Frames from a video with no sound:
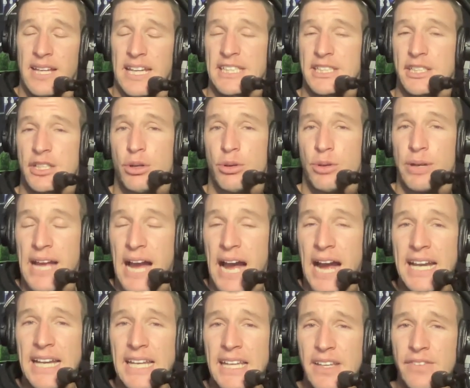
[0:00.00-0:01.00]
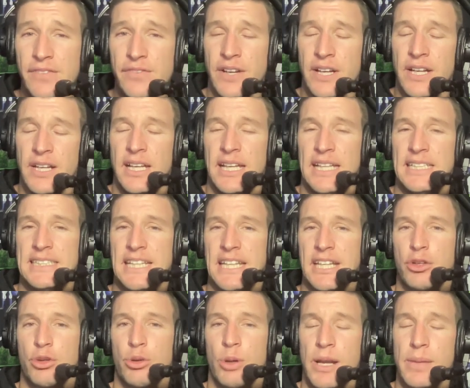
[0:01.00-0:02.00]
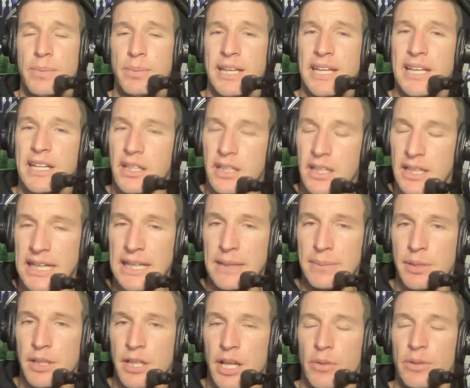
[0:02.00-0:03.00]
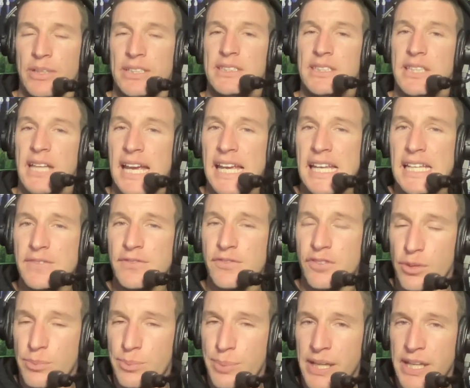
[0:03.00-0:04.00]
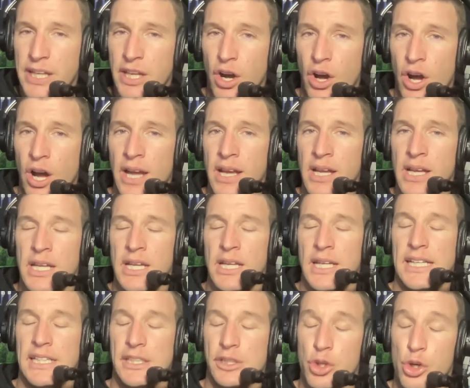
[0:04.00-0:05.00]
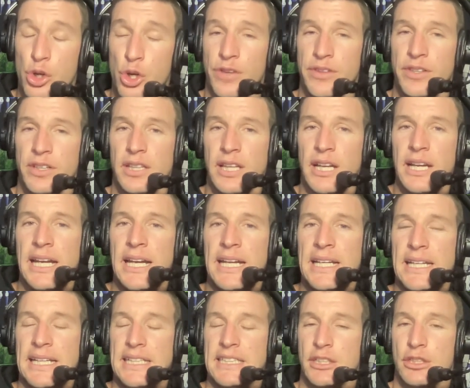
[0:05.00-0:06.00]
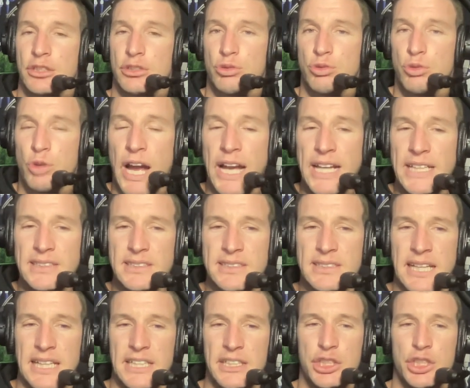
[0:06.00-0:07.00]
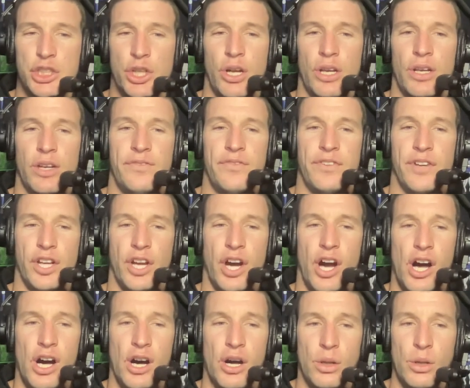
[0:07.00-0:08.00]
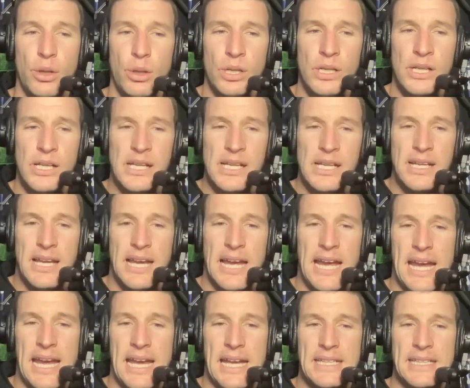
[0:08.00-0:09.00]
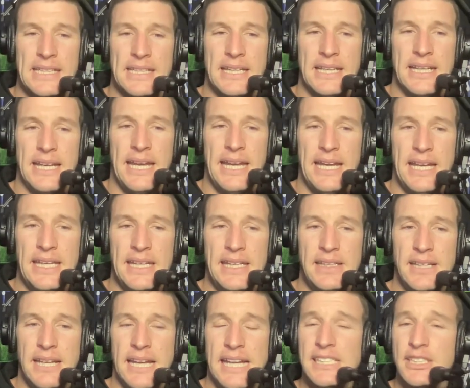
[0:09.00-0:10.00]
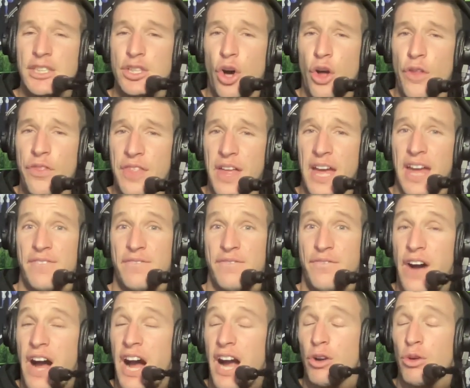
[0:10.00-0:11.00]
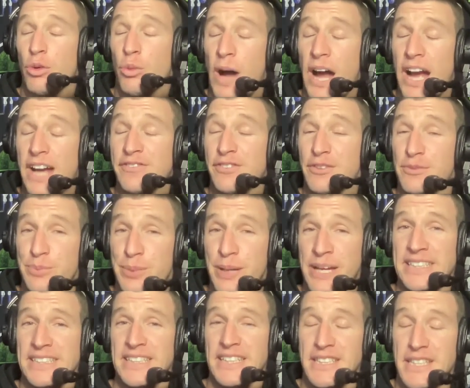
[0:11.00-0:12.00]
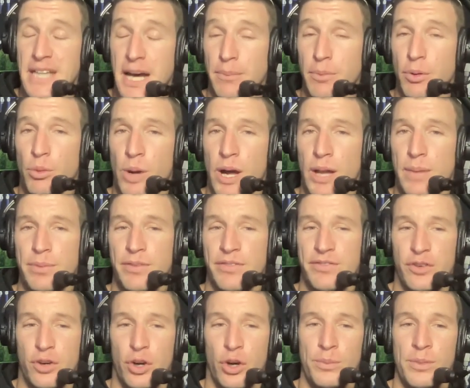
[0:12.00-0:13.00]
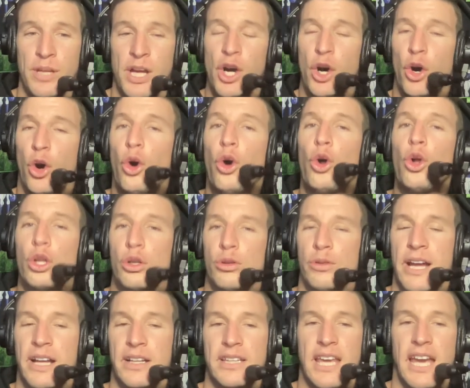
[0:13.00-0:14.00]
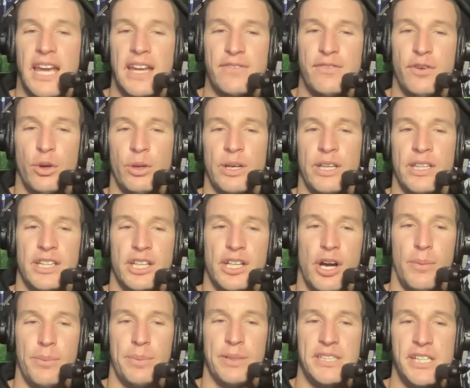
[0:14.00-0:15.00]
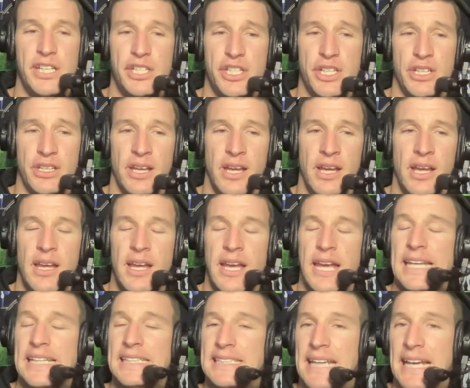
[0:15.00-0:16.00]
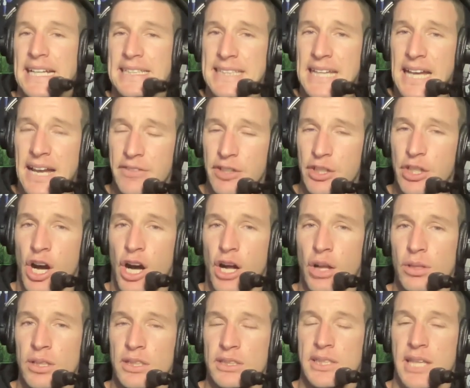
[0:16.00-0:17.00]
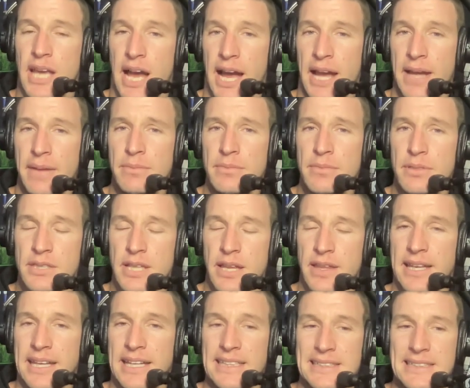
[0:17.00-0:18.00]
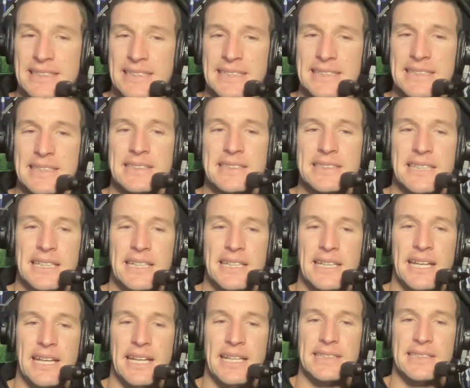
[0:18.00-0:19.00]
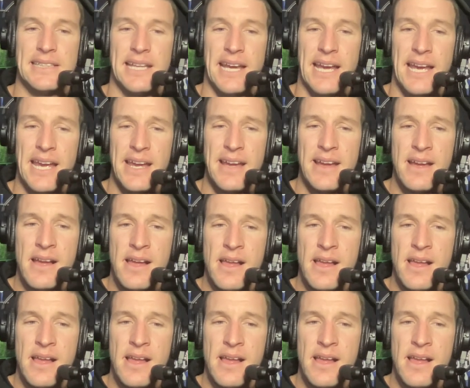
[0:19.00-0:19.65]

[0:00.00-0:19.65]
He's creative. He's incredibly clean below his knees for a big guy. He's good on the lead. He's a great set shot for goal. And he's not that far away from being the number one performed all-around key forward in the competition. He's yet to have a goalless game, so the consistency is there.